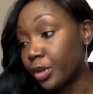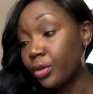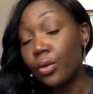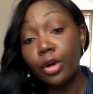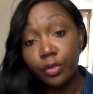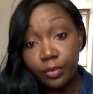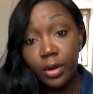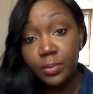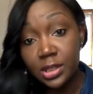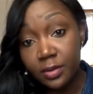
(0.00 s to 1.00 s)

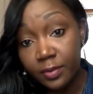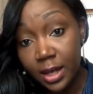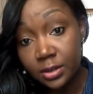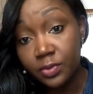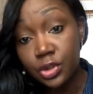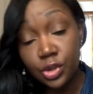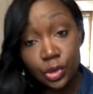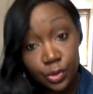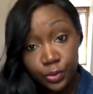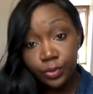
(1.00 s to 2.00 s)
confirm to the fact of its
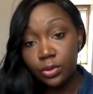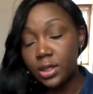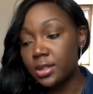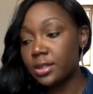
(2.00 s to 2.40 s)
usefulness.